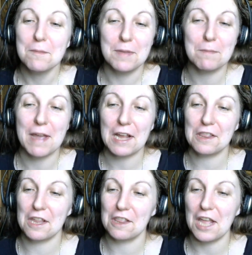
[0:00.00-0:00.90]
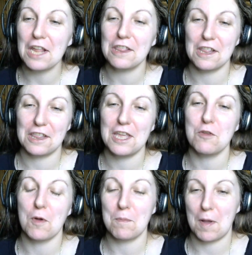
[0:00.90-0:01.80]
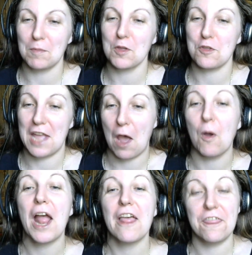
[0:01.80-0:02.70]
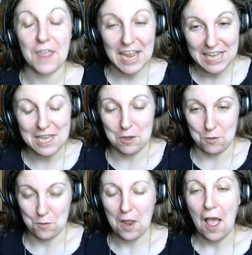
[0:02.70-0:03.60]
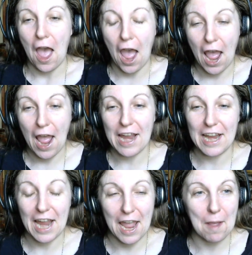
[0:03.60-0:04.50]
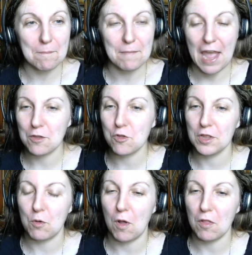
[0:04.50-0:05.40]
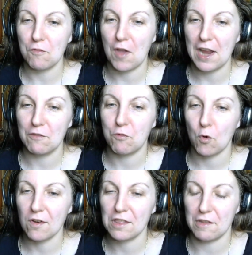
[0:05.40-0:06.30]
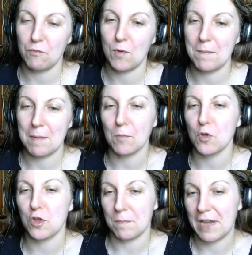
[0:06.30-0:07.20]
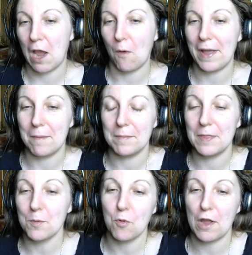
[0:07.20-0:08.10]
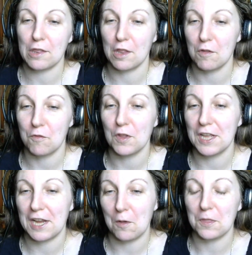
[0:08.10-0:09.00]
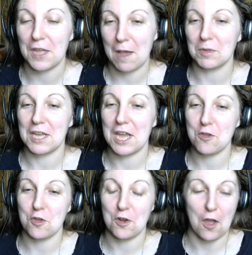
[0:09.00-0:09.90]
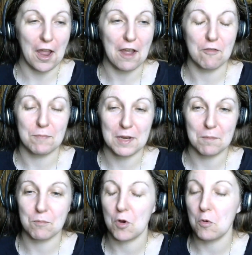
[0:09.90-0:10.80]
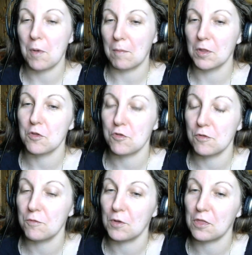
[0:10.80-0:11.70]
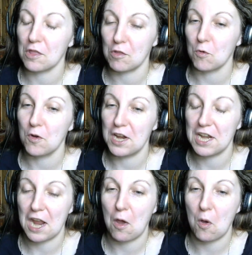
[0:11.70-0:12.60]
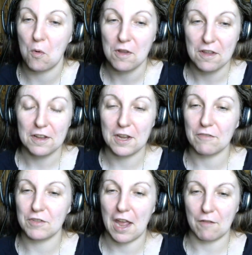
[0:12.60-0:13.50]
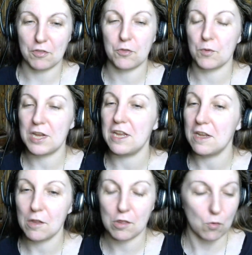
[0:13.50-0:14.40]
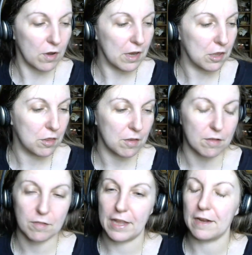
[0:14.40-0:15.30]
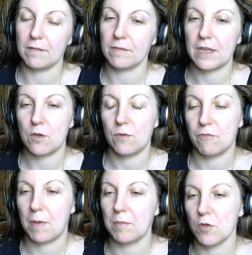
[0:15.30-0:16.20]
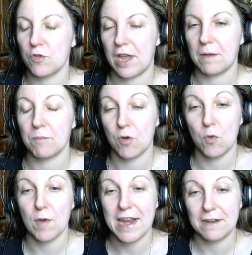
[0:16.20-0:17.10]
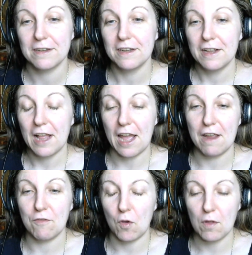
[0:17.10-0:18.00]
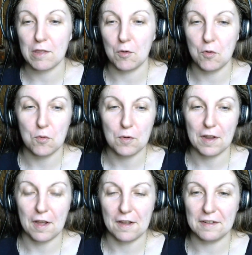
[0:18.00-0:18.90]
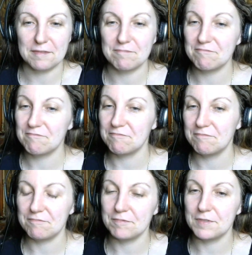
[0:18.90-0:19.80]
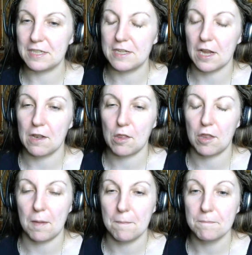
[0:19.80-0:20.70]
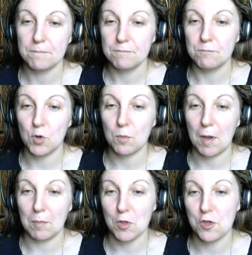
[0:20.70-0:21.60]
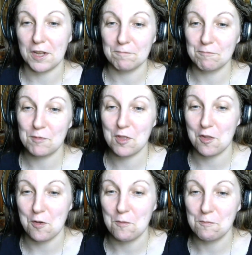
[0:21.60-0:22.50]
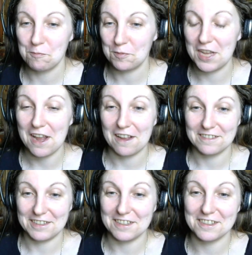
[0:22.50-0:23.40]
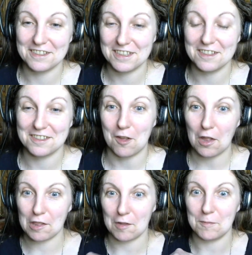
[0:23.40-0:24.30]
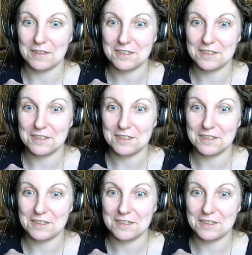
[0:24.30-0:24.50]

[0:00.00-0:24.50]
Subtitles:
Big Mac says, nice to see you are published now. Thank you. I am actually qualified for SIFWA membership now. I am in the process of filling out the application. I have been pro-published with the story now. You have to have 3 stories like that you have published at pro rate. I have also done some book publishing. So yeah, it's awesome.